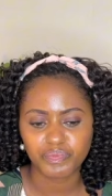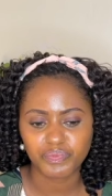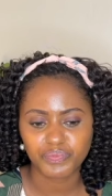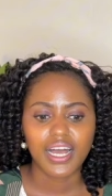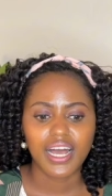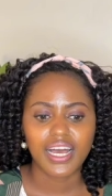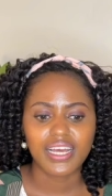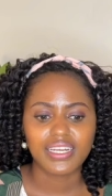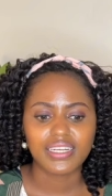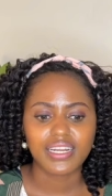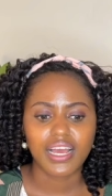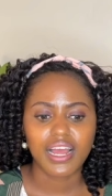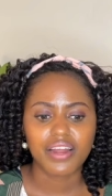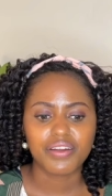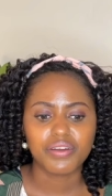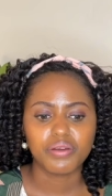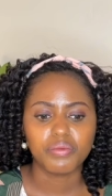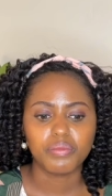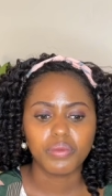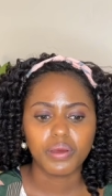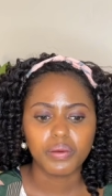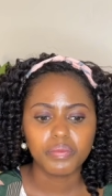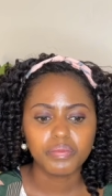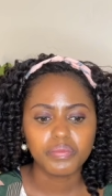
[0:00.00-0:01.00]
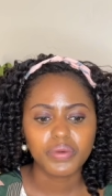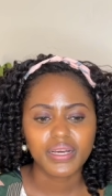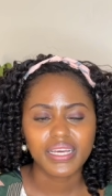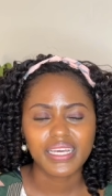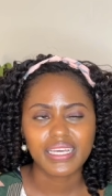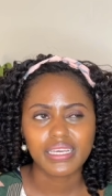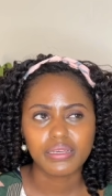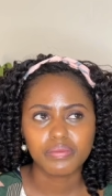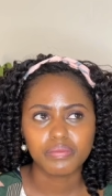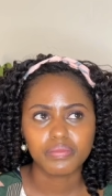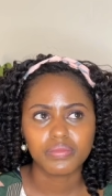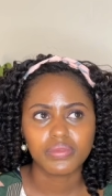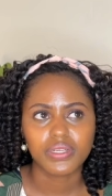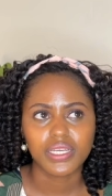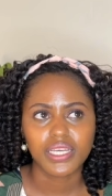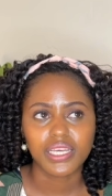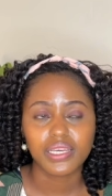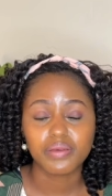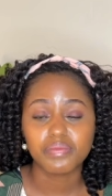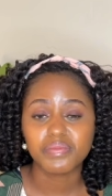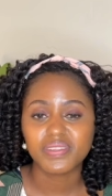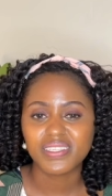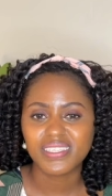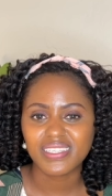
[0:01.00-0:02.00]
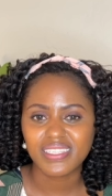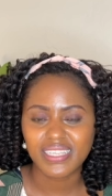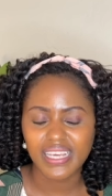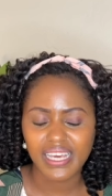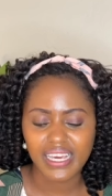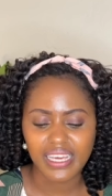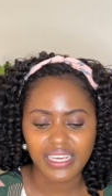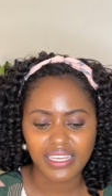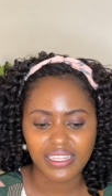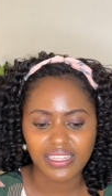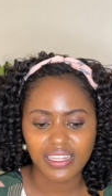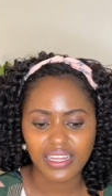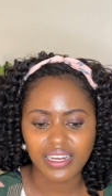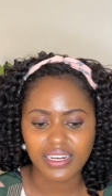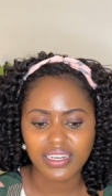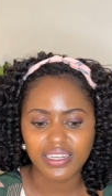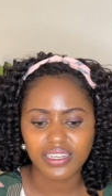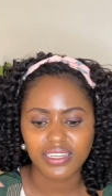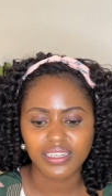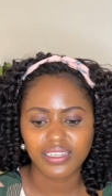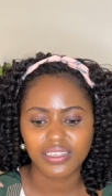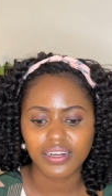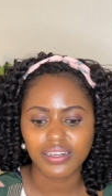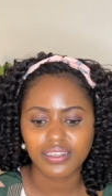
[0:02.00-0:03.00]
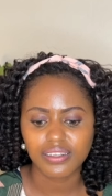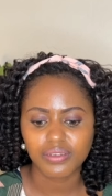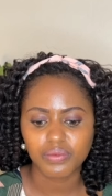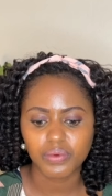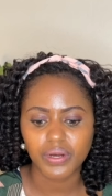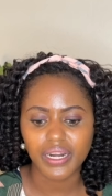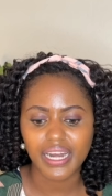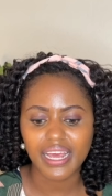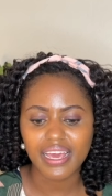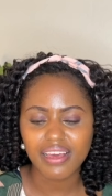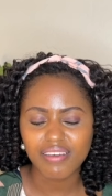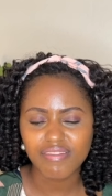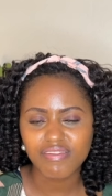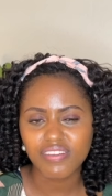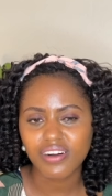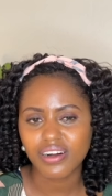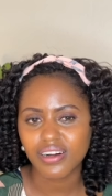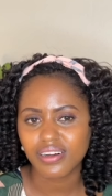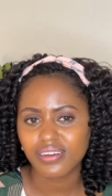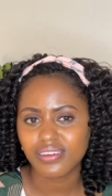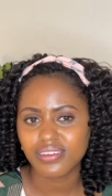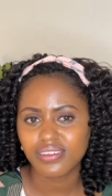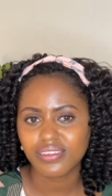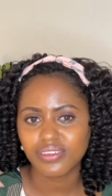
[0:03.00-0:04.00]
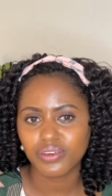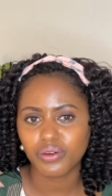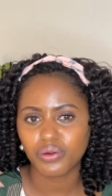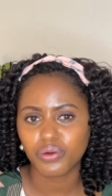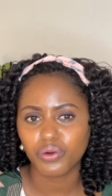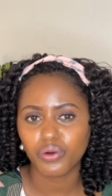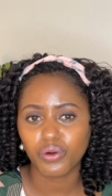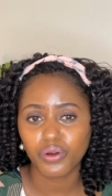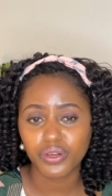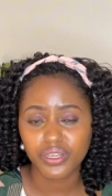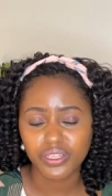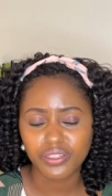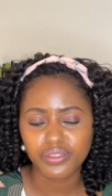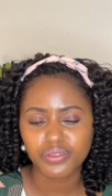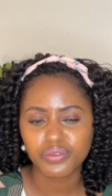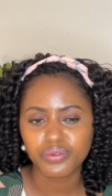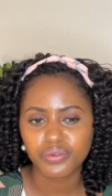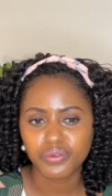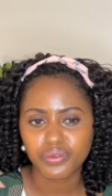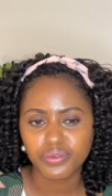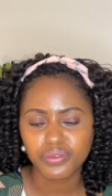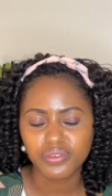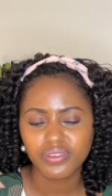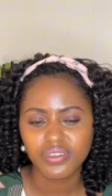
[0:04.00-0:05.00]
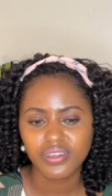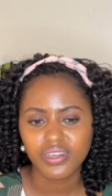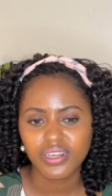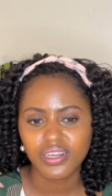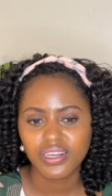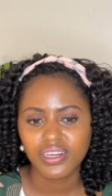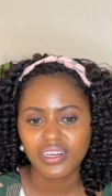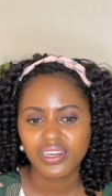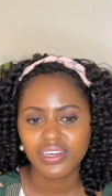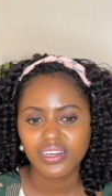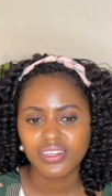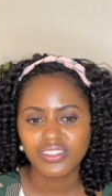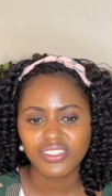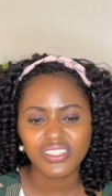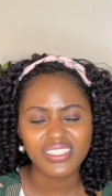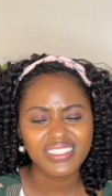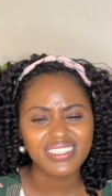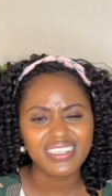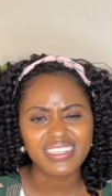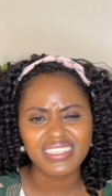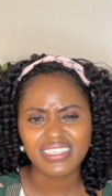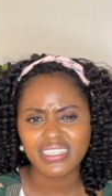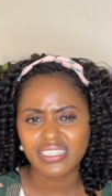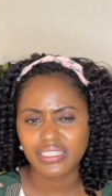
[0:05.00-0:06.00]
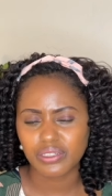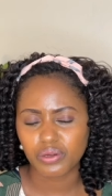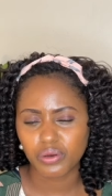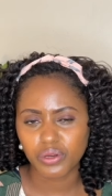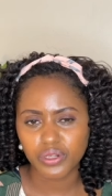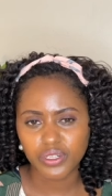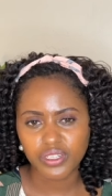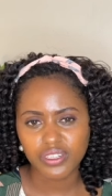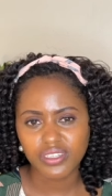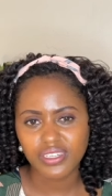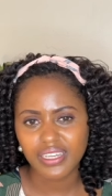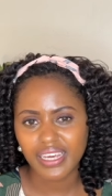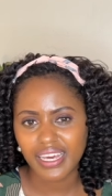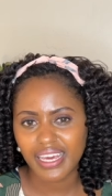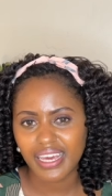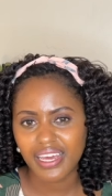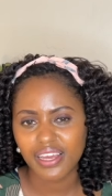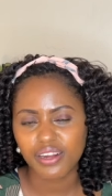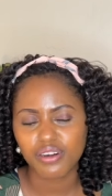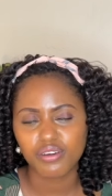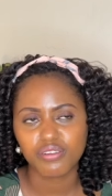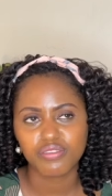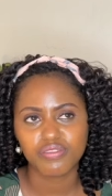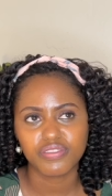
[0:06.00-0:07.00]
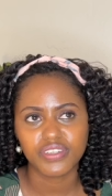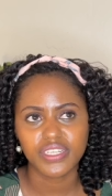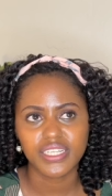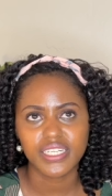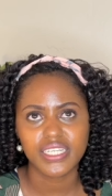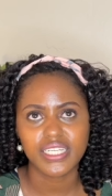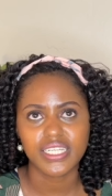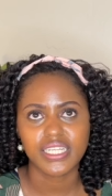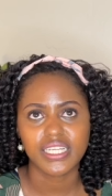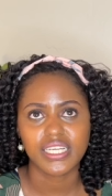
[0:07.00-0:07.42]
And I remember him him saying that whatever you're going through, Jesus is going to take care of it.